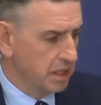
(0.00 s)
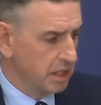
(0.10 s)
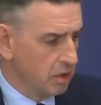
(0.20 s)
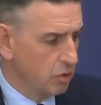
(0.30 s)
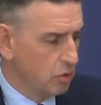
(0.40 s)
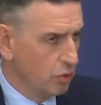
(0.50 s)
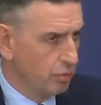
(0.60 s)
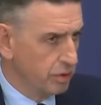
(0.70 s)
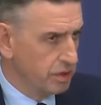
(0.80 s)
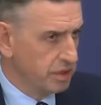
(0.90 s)
second
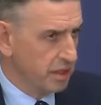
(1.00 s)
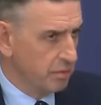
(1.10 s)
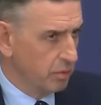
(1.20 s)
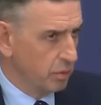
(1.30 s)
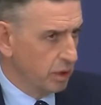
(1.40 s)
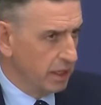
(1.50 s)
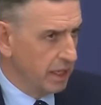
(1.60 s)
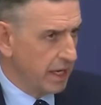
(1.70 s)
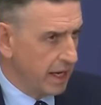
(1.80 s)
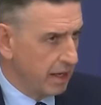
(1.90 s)
corporate statement, we
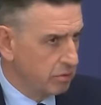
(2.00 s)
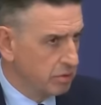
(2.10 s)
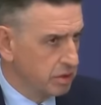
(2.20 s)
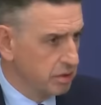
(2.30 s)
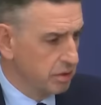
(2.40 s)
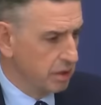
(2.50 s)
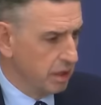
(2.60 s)
lay out